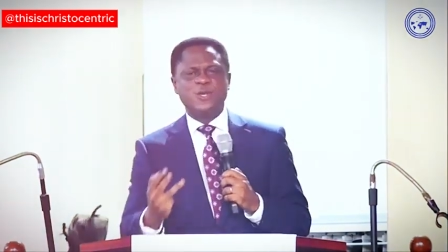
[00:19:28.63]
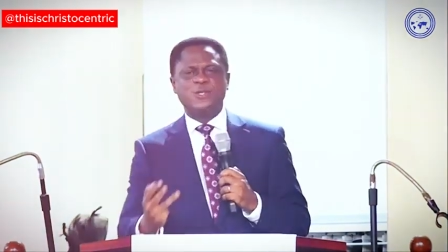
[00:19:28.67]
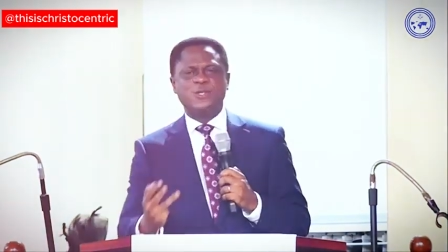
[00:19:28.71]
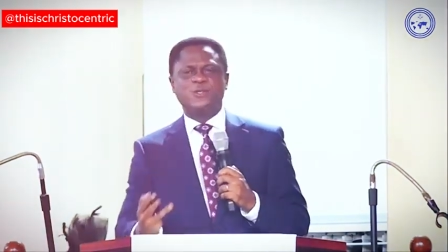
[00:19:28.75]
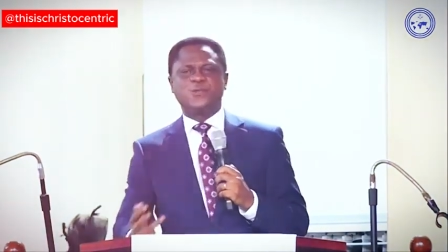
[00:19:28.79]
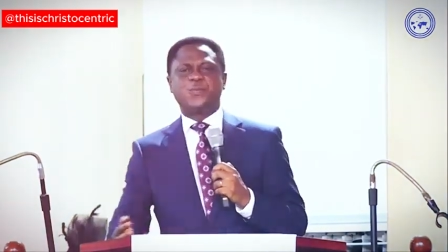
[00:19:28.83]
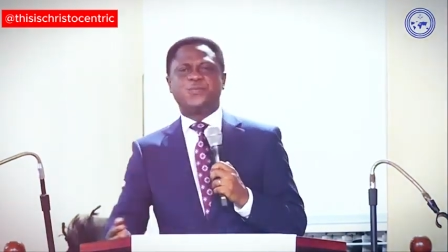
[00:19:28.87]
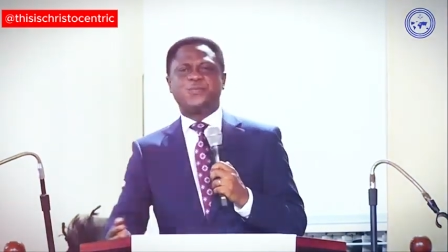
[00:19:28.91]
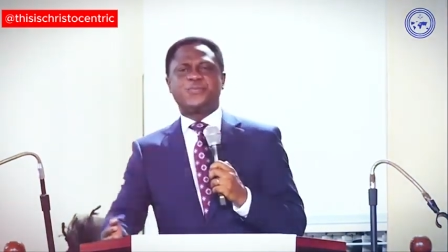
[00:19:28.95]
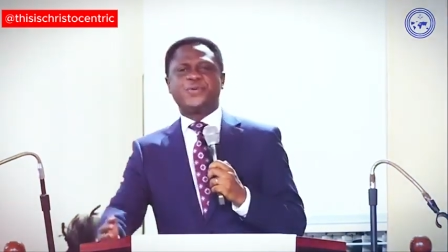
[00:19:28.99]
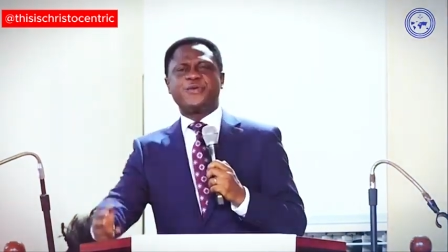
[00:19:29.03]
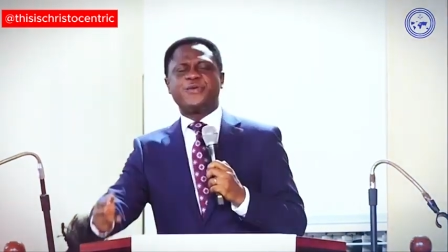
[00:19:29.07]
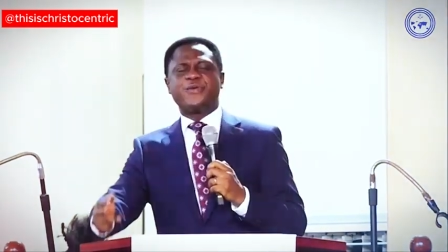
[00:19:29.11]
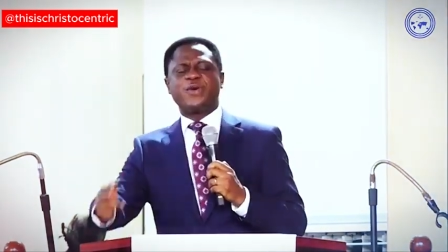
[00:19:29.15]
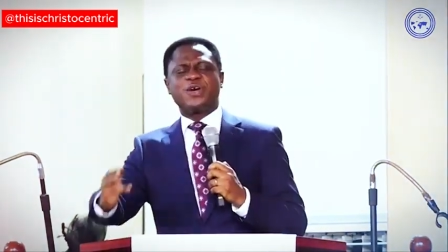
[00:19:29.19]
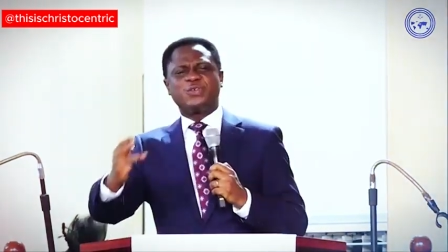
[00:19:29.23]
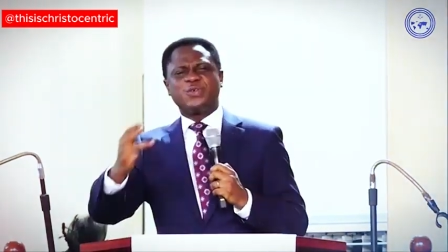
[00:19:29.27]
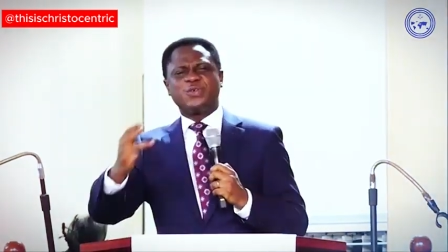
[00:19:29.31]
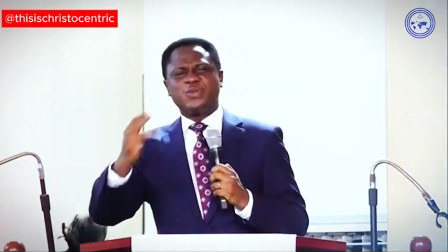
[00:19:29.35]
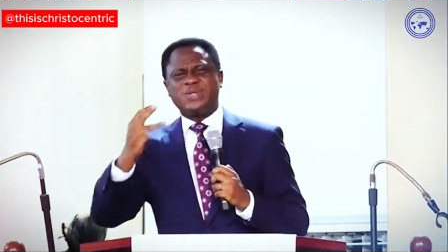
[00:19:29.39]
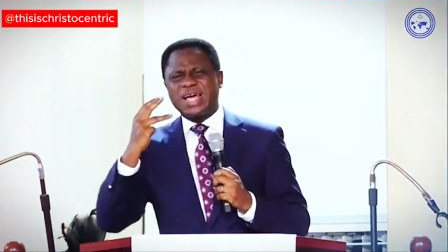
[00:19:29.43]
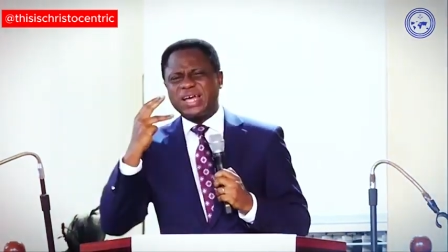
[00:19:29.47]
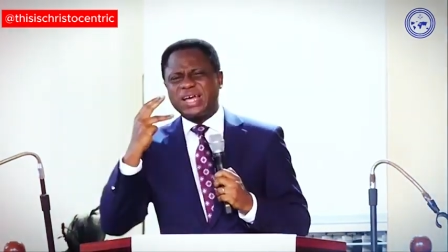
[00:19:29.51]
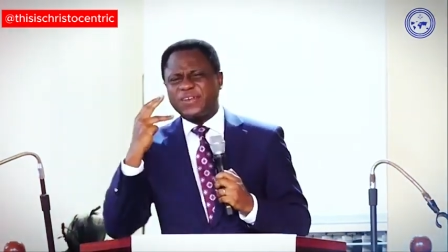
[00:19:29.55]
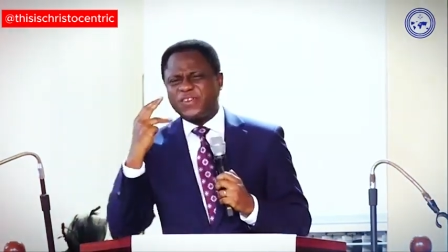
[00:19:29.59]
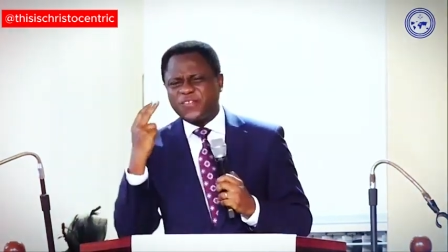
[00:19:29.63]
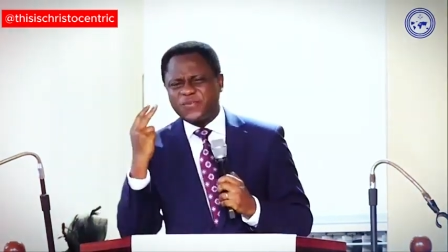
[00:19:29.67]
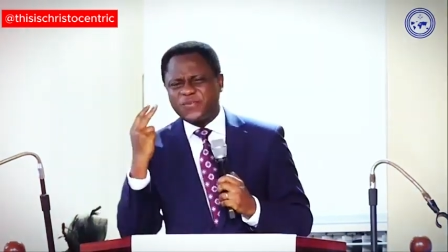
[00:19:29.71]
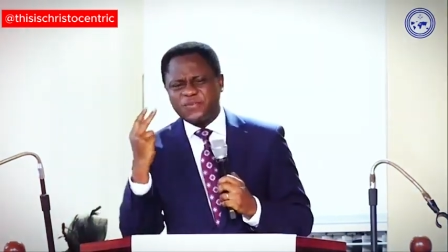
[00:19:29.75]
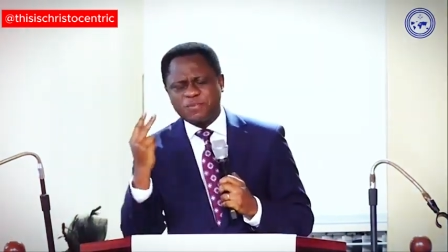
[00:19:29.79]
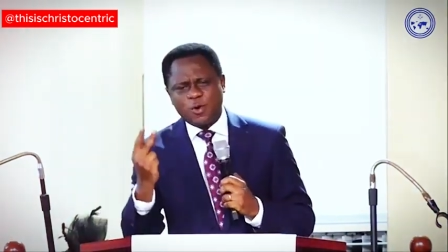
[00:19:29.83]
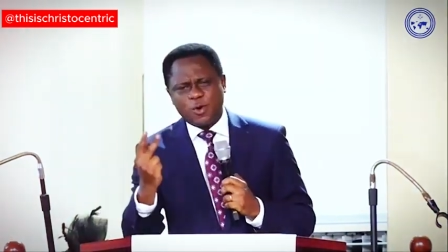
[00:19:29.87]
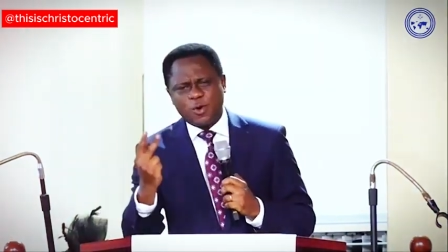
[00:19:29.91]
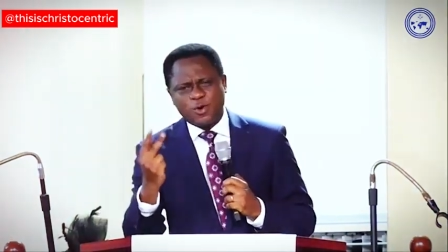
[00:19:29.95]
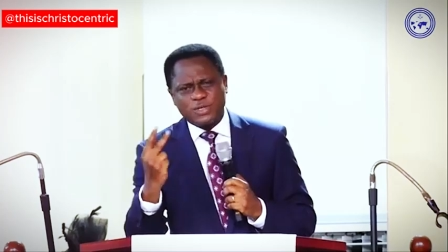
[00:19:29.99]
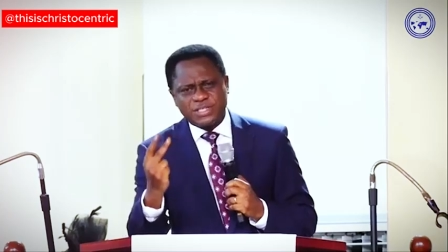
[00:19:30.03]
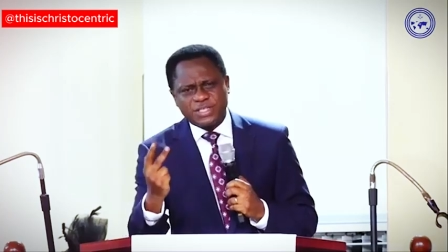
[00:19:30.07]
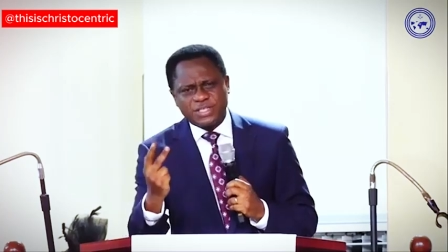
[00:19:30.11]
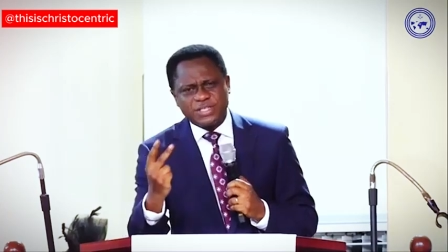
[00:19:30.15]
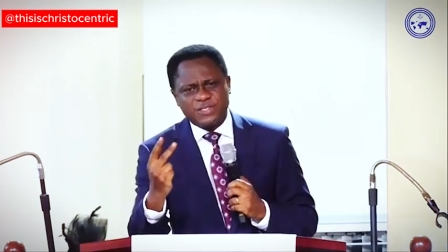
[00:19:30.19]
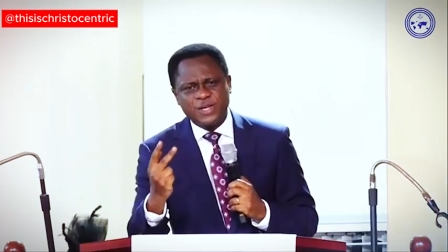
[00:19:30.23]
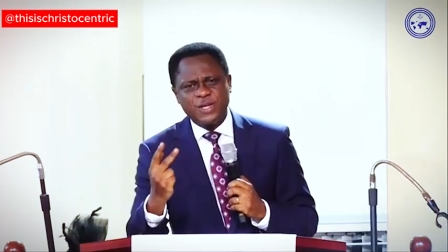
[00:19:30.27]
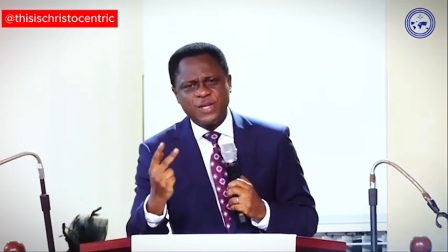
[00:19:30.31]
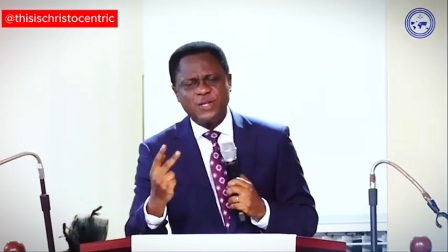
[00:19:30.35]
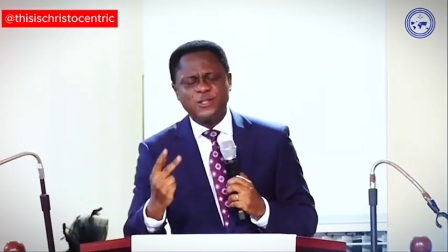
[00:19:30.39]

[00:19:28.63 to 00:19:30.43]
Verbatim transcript: superior to that of Moses,